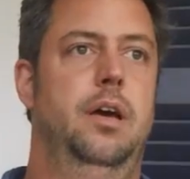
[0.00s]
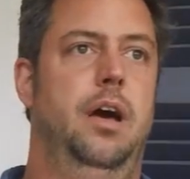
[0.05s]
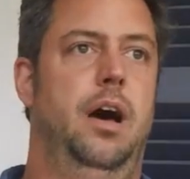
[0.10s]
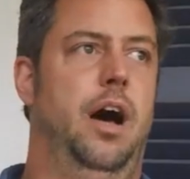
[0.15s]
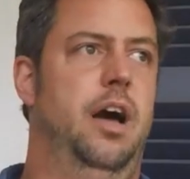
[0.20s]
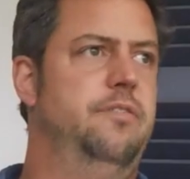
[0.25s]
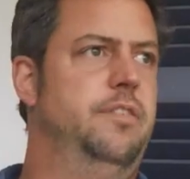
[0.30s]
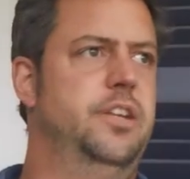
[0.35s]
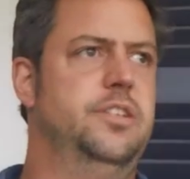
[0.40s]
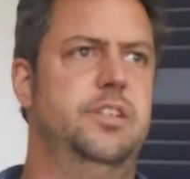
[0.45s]

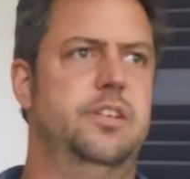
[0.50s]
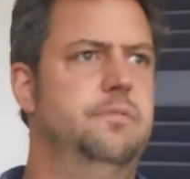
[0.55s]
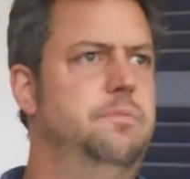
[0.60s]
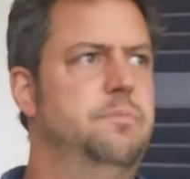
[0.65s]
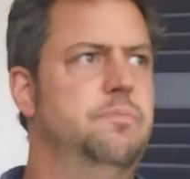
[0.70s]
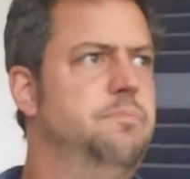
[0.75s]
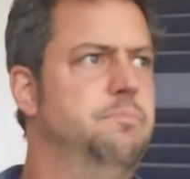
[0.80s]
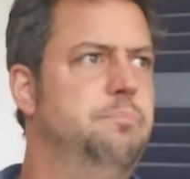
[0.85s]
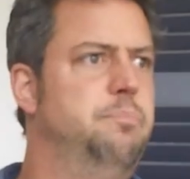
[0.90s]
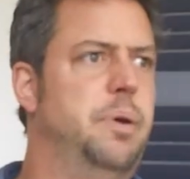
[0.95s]
I eventually
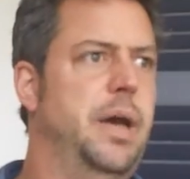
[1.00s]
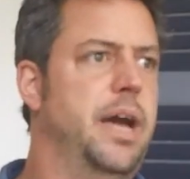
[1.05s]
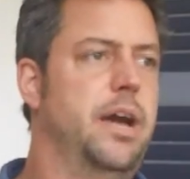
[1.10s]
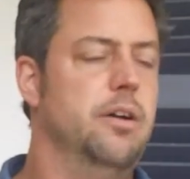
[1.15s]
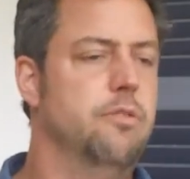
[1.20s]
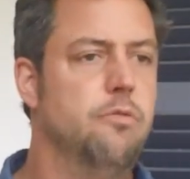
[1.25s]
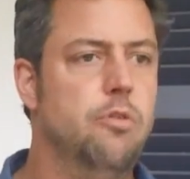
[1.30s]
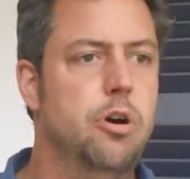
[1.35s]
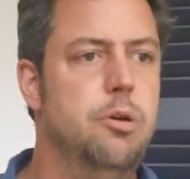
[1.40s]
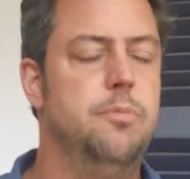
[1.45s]
beg
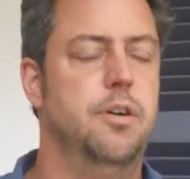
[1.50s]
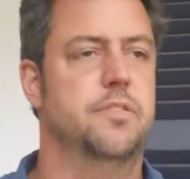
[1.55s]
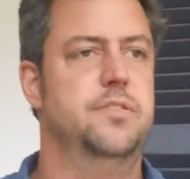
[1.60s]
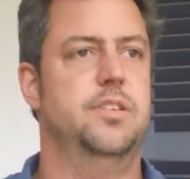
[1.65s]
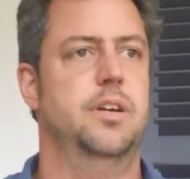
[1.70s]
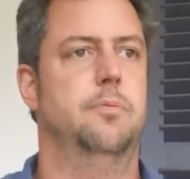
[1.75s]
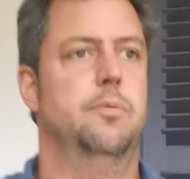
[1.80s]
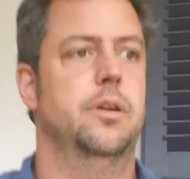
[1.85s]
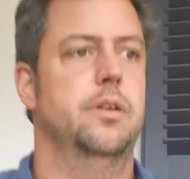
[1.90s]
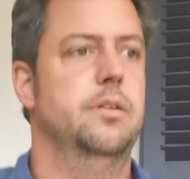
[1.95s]
a room off
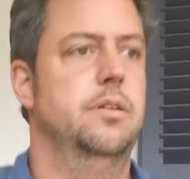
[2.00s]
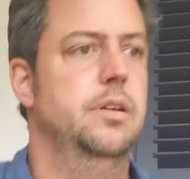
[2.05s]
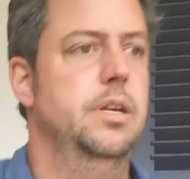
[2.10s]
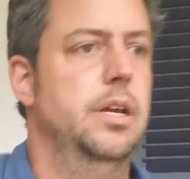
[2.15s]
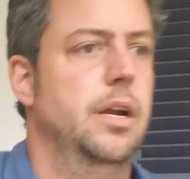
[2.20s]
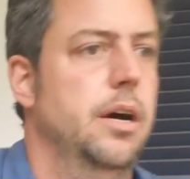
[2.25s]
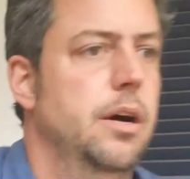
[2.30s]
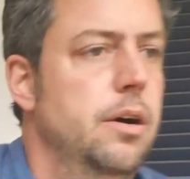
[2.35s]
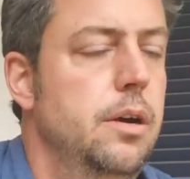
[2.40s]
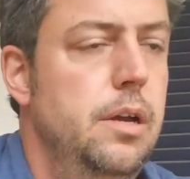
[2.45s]
someone, you
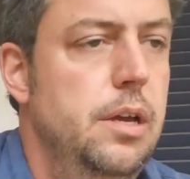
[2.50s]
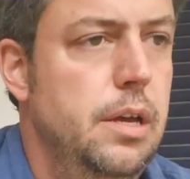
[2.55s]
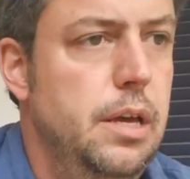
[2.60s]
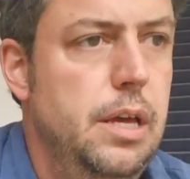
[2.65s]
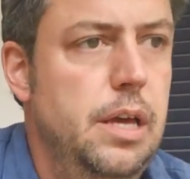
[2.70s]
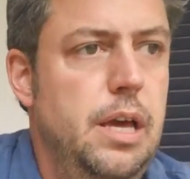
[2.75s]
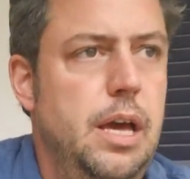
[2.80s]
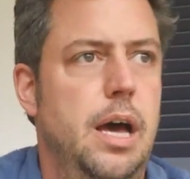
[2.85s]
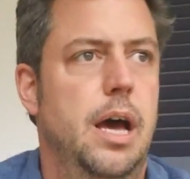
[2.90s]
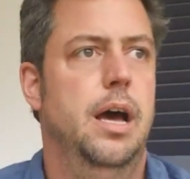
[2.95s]
know,
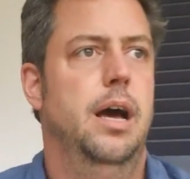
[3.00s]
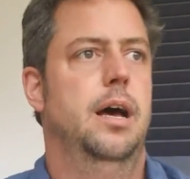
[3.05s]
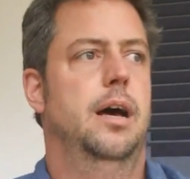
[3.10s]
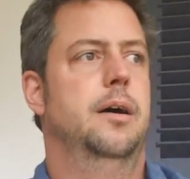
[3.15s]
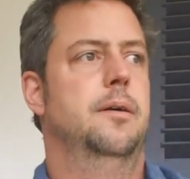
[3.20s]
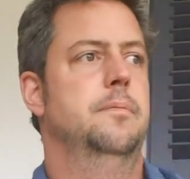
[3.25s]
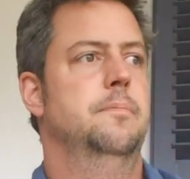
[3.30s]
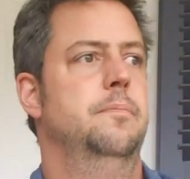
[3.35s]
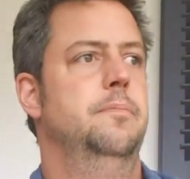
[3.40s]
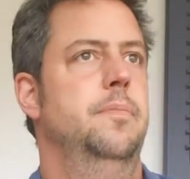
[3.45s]

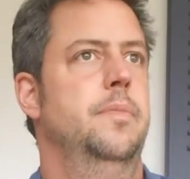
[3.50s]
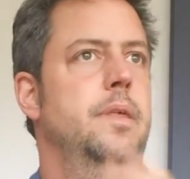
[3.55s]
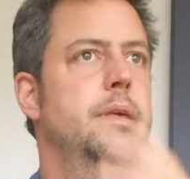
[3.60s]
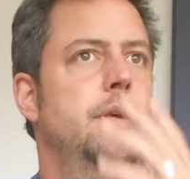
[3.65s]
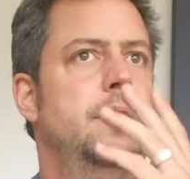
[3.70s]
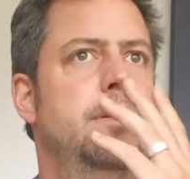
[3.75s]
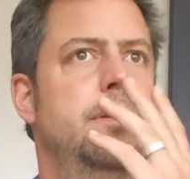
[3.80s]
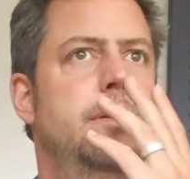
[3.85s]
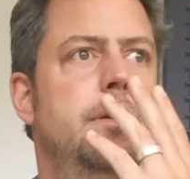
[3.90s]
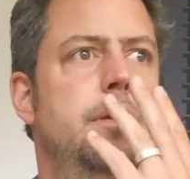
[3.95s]
um,
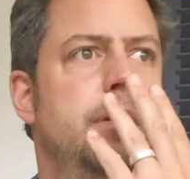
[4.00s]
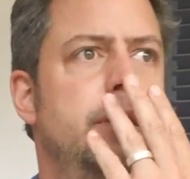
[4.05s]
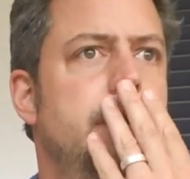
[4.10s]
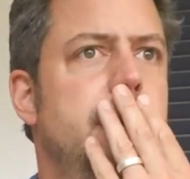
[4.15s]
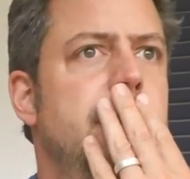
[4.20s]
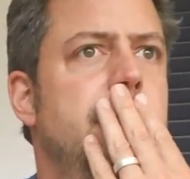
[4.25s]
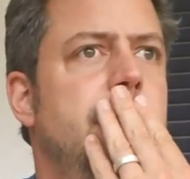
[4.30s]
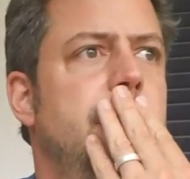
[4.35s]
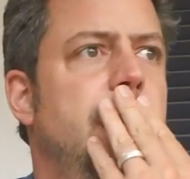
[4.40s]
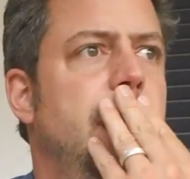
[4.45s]

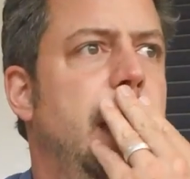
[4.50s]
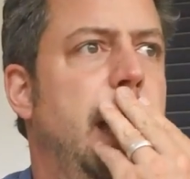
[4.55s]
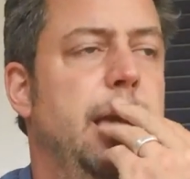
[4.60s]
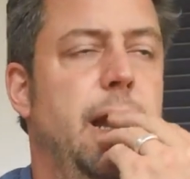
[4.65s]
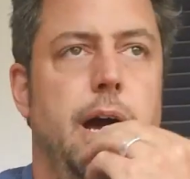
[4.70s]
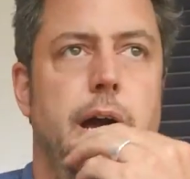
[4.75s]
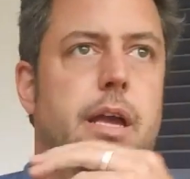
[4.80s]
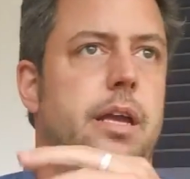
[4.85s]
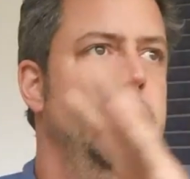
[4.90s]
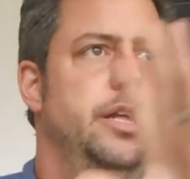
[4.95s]
and
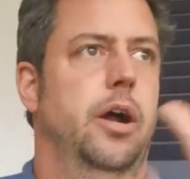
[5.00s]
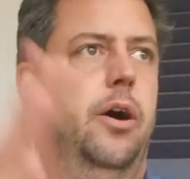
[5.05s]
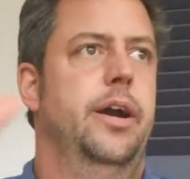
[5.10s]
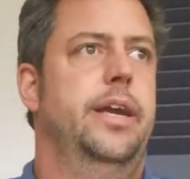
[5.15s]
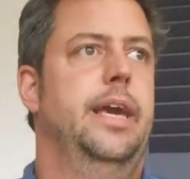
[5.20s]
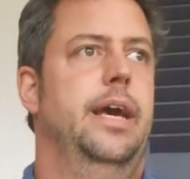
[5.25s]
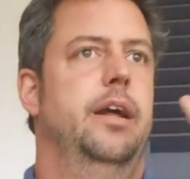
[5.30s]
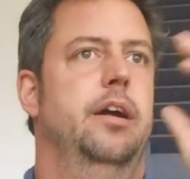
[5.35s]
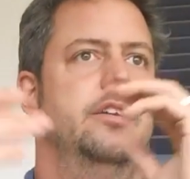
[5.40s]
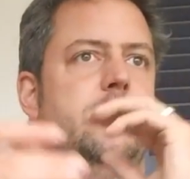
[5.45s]
I, you know, I
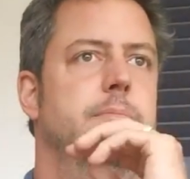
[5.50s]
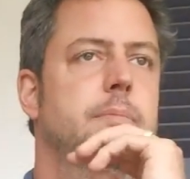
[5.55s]
get under